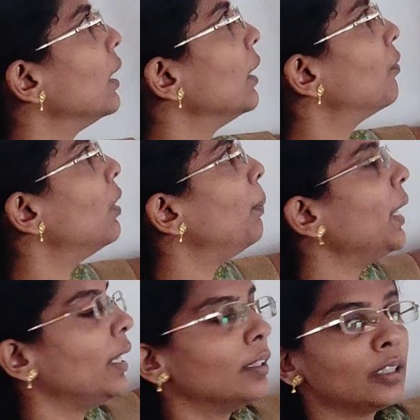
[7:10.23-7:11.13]
It will
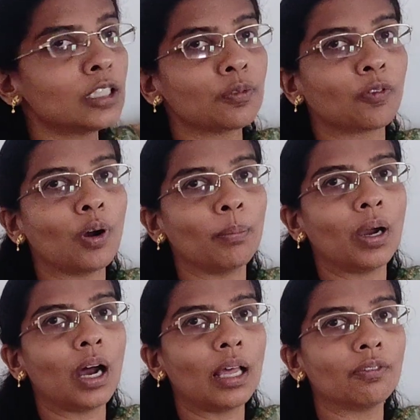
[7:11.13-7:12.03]
be in this
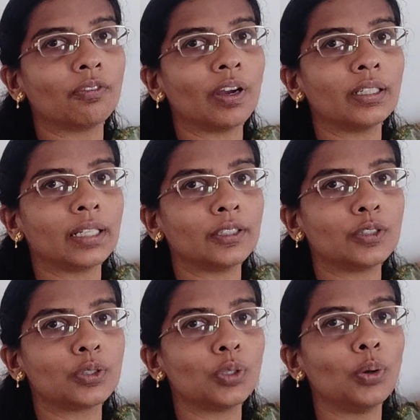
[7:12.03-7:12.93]
form. Alpha
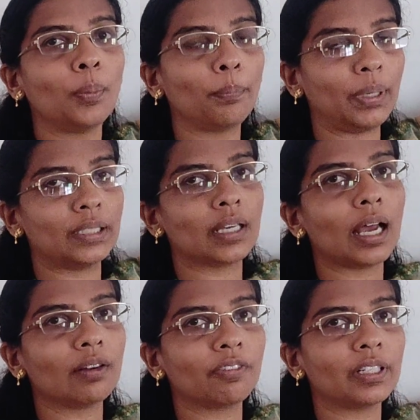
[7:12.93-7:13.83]
tends to beta.
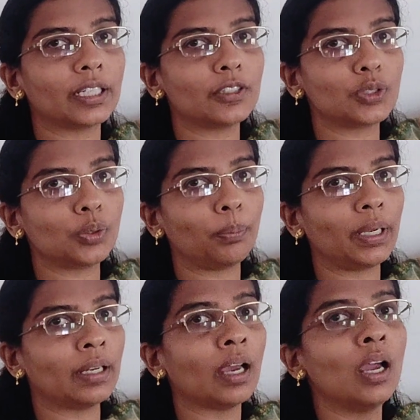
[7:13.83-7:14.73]
Alpha tends to
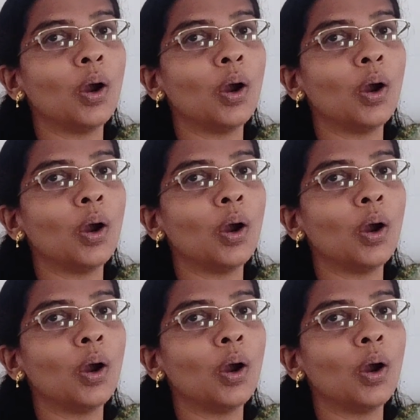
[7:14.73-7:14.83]
beta.